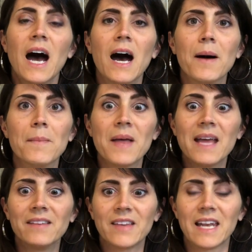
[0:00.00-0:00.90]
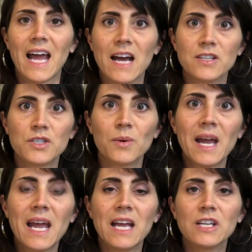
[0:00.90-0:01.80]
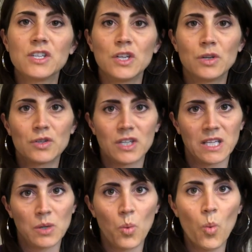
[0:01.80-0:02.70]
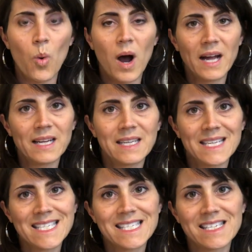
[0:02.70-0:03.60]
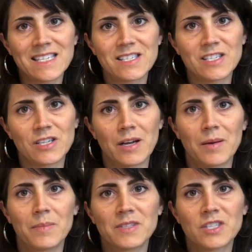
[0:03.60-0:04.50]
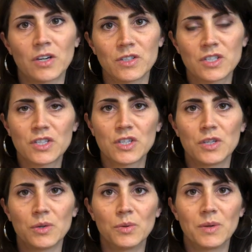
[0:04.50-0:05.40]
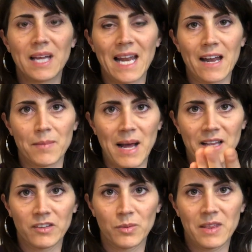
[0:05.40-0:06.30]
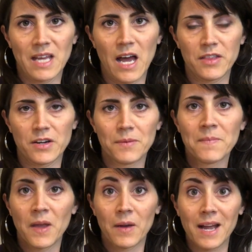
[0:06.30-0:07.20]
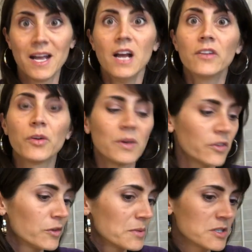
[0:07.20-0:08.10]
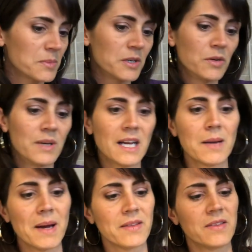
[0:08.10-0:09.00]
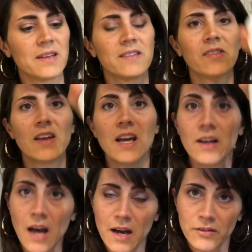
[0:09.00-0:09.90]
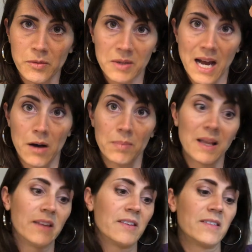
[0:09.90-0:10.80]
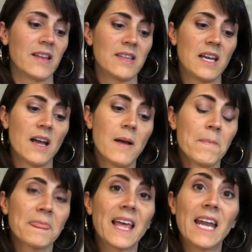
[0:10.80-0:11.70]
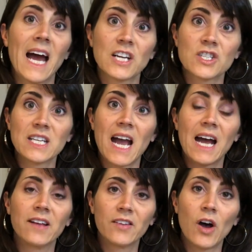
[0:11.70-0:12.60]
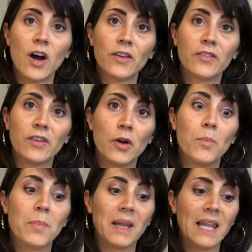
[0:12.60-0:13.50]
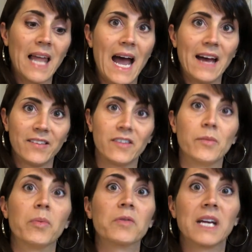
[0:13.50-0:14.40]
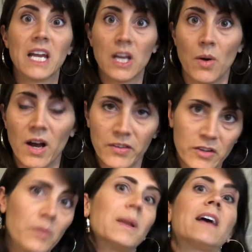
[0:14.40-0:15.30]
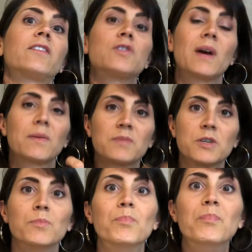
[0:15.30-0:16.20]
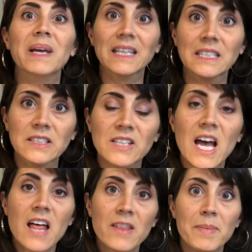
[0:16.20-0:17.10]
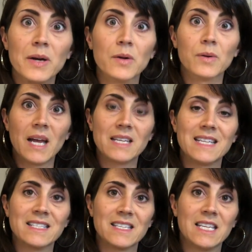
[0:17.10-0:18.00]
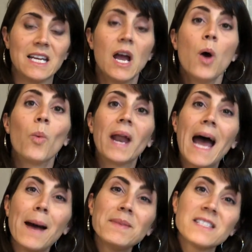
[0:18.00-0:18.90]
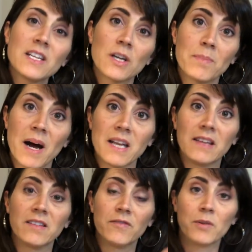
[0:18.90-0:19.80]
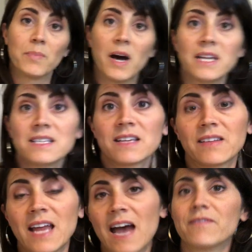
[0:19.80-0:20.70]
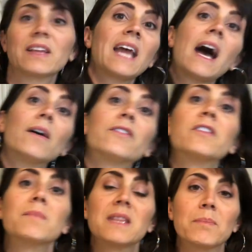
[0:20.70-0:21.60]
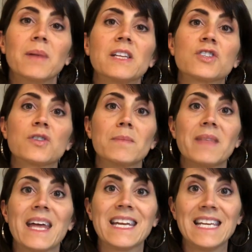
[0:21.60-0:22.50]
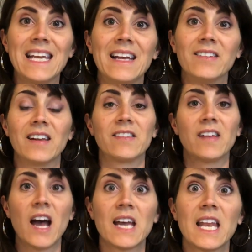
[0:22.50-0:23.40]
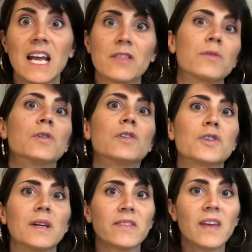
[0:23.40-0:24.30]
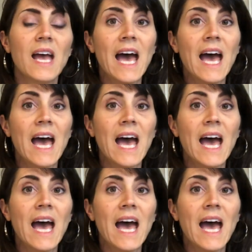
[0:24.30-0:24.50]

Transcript: um, is that as you age, usually one system starts to get out of balance with the other. Okay. So what's super, super unique about this uh, SuperCal Plus is that the it actually has osteoblasts. It's bringing you osteoblasts to help to build the bone density. What happens in your body is if your body doesn't have the calcium in the bloodstream that it needs and it's not getting it through nutrients,